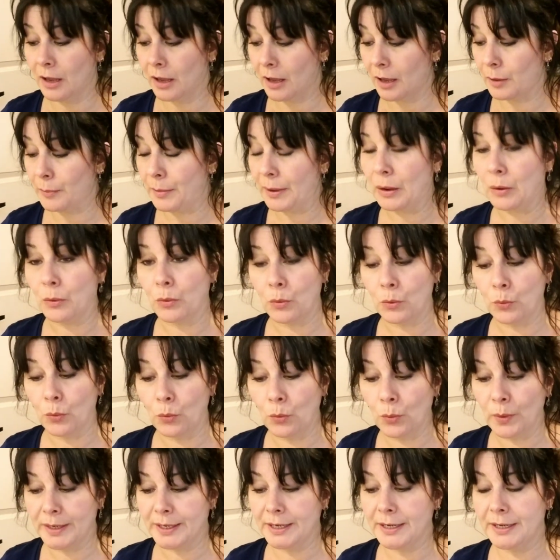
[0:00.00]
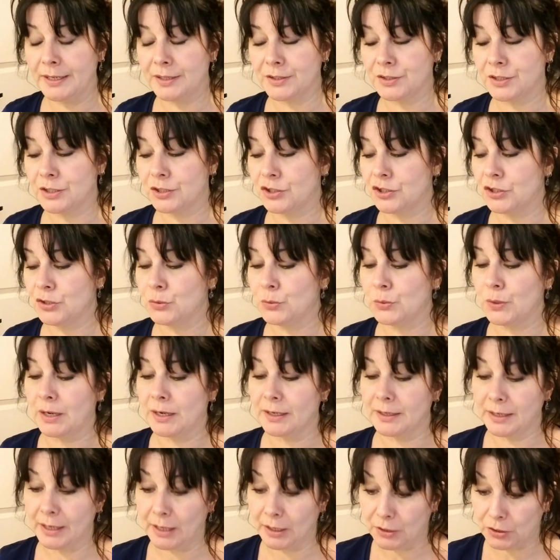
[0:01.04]
about what it is that you
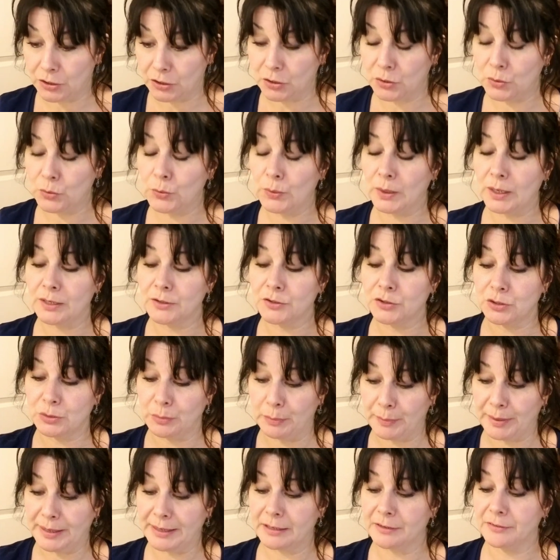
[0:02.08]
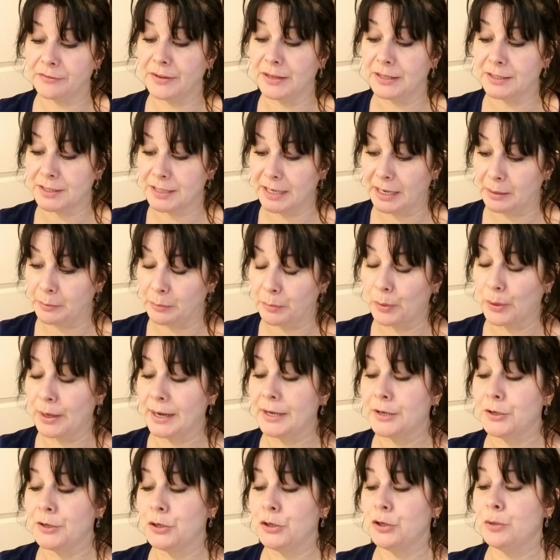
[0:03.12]
want, and you want to manifest a
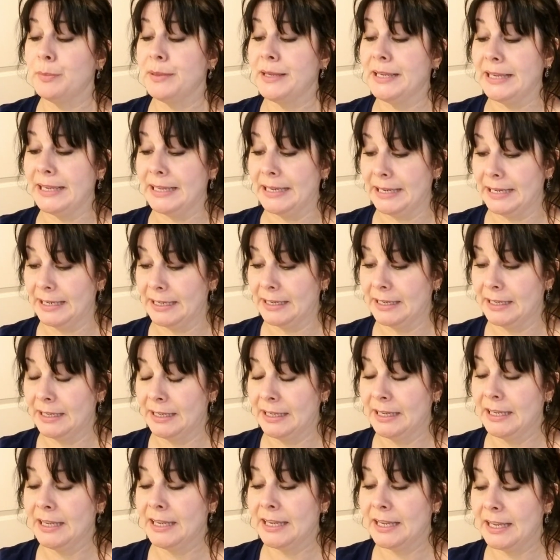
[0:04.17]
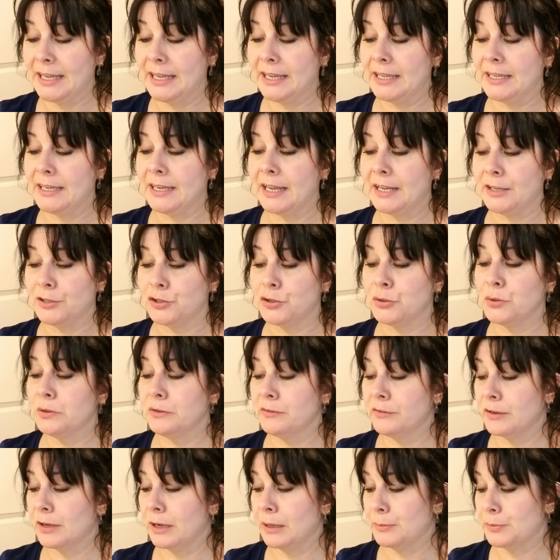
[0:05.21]
brand new beginning in a Two
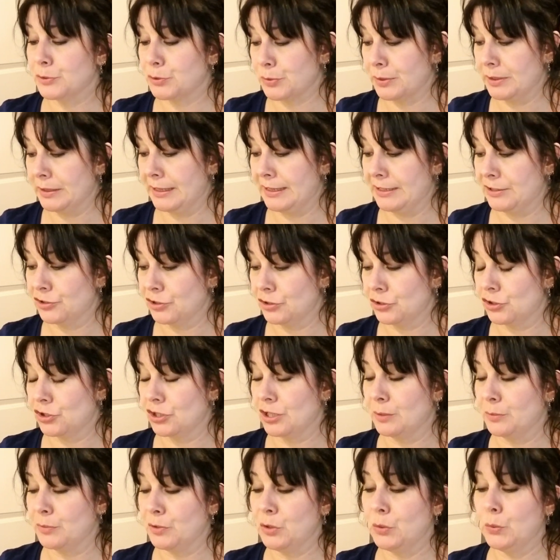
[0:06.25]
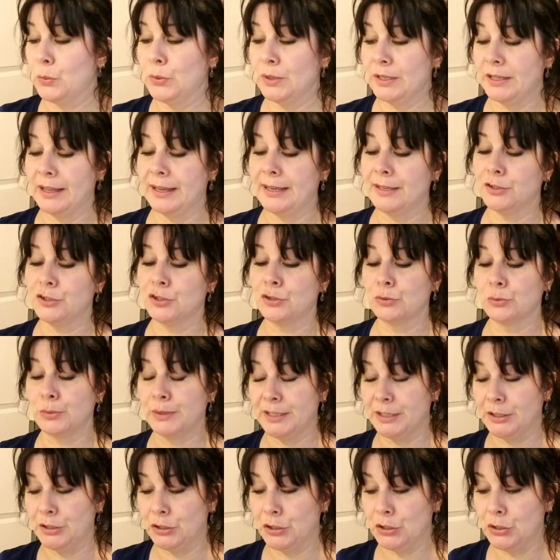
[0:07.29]
of Cups relationship. You would like to
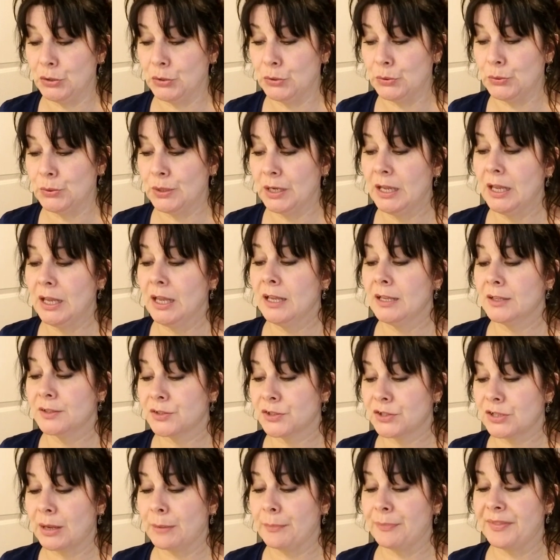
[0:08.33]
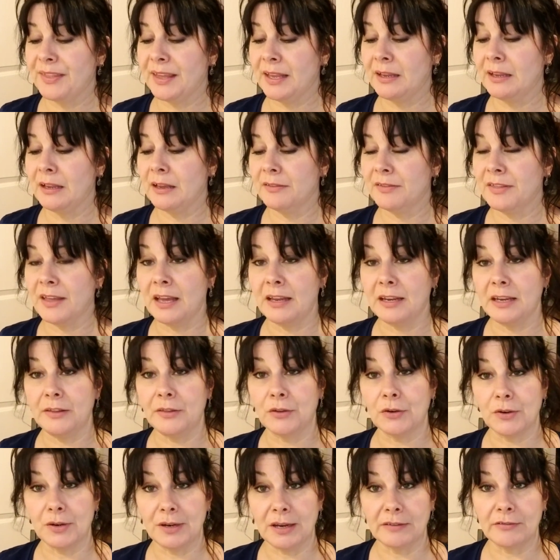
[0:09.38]
renew something that
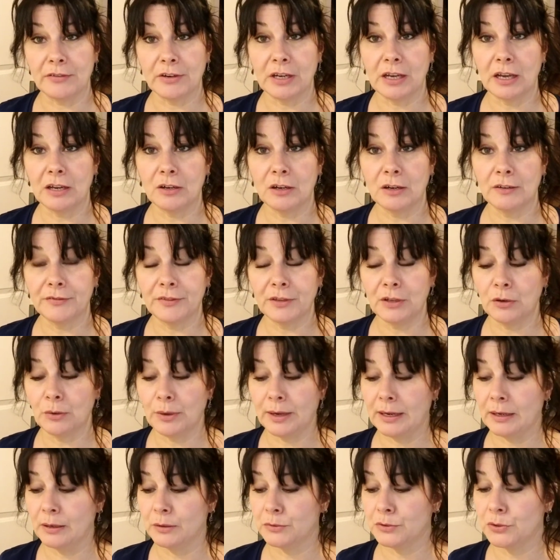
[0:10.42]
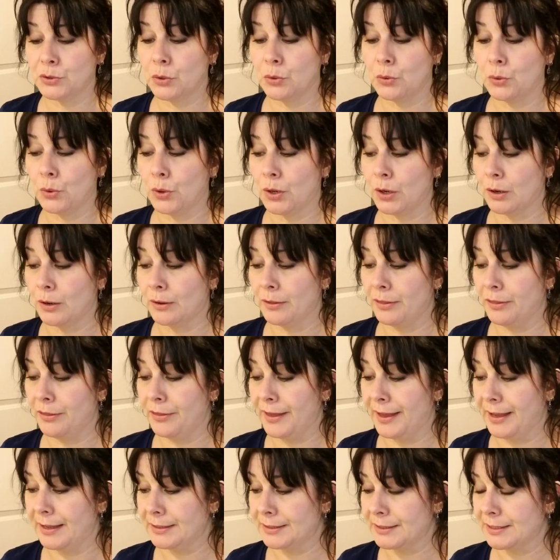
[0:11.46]
either never got off the ground or
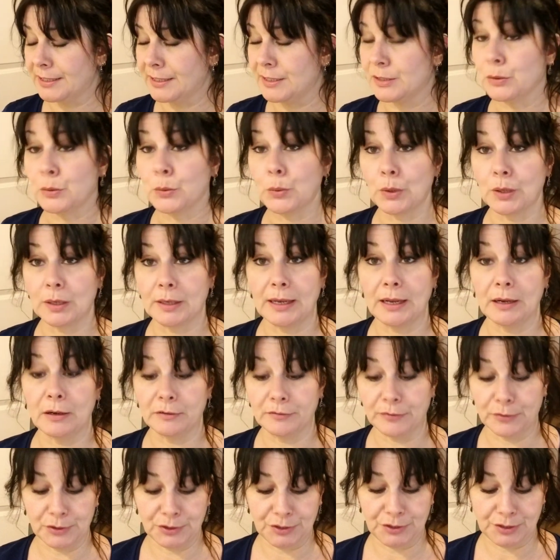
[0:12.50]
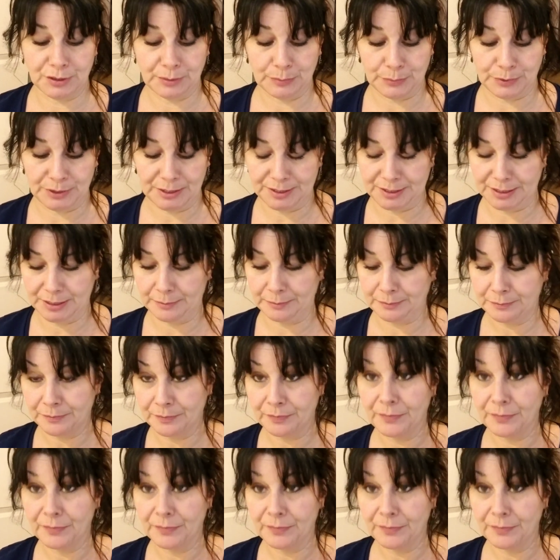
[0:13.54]
that didn't work out for some reason.